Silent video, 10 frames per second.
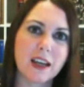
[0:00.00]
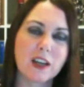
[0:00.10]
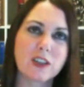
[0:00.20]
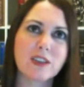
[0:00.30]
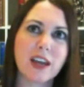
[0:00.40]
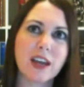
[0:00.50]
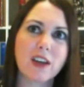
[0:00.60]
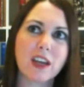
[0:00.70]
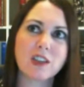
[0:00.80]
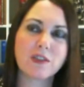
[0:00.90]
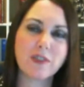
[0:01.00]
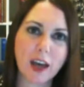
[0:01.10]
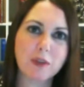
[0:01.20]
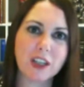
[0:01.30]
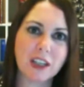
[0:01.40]
So now each
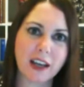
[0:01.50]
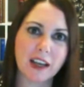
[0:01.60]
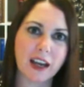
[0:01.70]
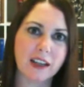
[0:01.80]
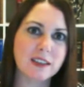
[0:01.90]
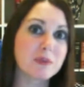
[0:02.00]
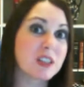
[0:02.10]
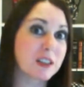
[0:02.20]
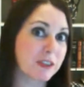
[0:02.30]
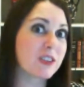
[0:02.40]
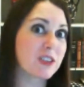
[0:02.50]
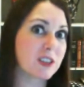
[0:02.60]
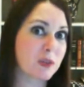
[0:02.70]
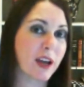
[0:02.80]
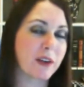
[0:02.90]
family kind of has some
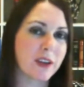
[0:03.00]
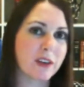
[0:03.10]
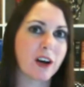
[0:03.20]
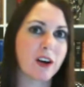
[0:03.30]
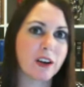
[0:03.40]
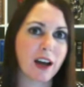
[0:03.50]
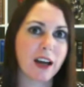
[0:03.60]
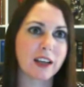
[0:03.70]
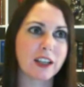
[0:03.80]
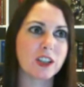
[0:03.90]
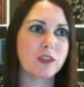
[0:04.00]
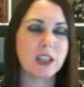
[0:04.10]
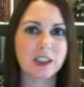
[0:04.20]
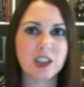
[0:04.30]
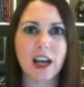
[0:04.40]
differences, right? We have all got like
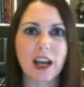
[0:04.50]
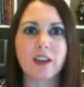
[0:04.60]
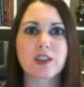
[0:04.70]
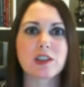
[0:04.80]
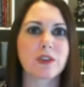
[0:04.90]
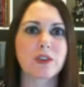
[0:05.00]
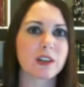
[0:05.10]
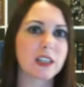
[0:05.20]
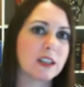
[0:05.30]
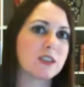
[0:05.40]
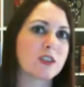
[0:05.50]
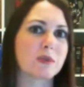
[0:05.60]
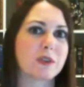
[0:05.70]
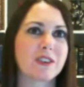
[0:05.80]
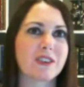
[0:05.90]
unique challenges with our kids or
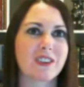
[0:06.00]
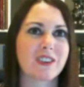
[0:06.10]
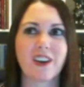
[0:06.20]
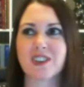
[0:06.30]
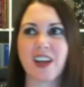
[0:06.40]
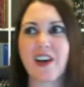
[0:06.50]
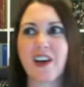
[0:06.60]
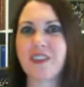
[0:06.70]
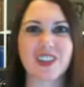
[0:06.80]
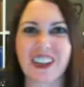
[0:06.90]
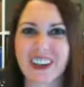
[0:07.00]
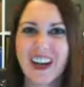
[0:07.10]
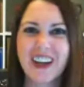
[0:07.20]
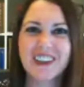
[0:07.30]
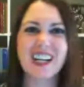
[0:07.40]
with ourselves or
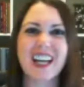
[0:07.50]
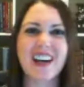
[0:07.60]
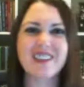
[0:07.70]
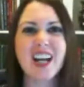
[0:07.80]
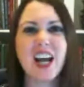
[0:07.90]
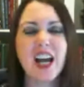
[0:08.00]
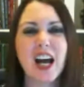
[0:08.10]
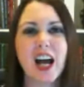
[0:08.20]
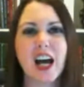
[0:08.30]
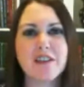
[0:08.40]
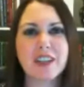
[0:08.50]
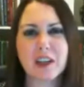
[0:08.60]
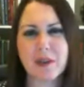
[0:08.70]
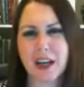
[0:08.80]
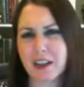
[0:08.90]
whatever. Vikki,
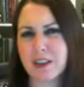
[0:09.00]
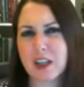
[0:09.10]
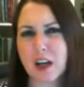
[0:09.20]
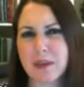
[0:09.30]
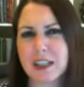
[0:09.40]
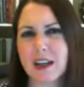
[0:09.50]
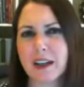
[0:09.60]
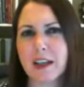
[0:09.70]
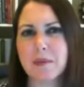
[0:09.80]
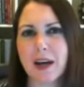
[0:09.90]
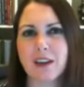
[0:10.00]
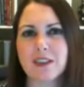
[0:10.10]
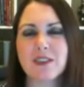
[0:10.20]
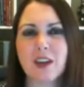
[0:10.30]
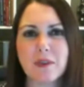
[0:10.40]
why don't you start by talking about
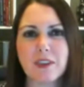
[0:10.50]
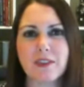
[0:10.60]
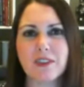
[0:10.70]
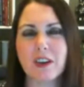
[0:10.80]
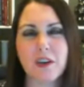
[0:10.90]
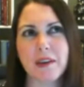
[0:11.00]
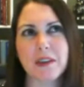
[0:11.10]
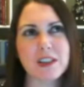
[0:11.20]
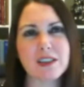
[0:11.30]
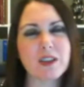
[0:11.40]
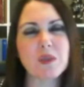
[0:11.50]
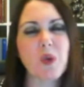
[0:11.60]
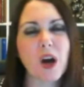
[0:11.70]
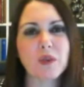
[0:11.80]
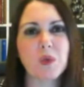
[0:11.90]
some of, maybe just even
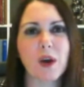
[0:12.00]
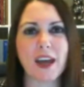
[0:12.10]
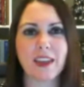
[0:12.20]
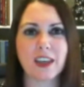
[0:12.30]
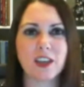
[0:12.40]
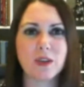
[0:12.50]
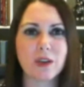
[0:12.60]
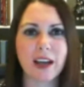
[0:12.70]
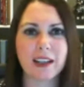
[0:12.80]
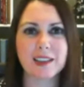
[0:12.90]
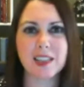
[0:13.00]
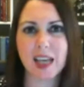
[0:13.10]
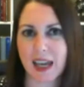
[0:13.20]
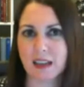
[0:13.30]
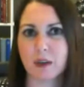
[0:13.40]
one way that you kind of
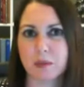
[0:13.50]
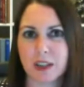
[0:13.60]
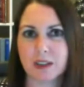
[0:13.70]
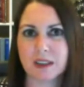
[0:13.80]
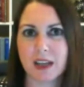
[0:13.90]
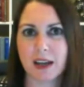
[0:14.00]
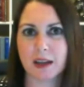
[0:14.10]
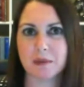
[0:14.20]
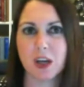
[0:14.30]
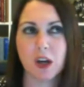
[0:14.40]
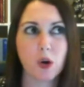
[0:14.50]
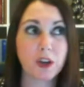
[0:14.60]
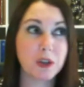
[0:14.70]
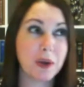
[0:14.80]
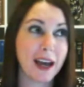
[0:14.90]
tailor mealtime, or
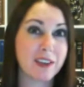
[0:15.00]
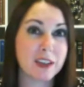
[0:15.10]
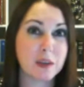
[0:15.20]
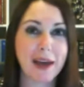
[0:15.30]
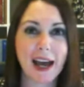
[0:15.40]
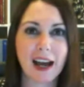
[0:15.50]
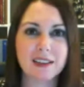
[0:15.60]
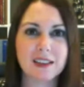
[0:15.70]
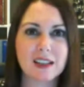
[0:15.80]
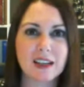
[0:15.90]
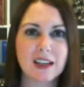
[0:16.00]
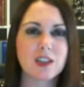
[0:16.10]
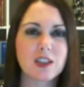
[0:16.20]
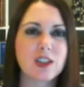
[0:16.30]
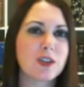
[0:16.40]
you have in the past,
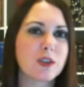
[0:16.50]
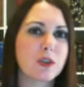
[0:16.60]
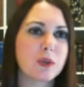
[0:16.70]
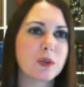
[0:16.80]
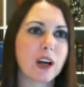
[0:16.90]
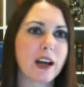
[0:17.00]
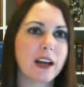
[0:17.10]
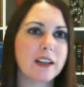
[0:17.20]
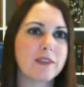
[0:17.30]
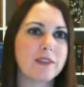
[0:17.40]
to kind of